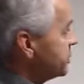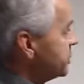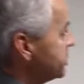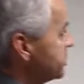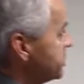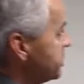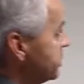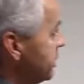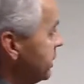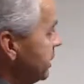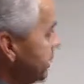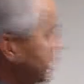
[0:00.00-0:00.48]
is
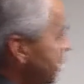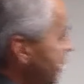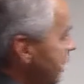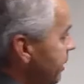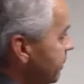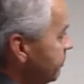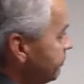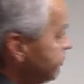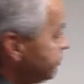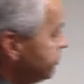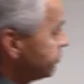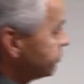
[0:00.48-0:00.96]

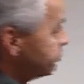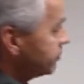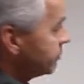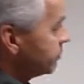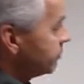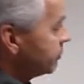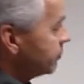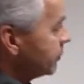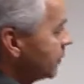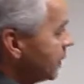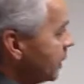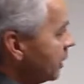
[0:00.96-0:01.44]
the
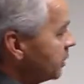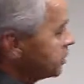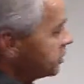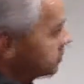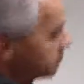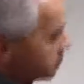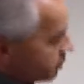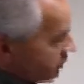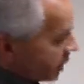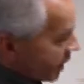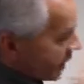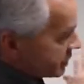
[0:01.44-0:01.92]
a
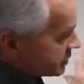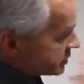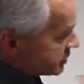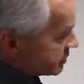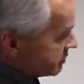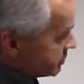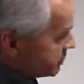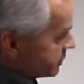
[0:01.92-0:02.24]
cross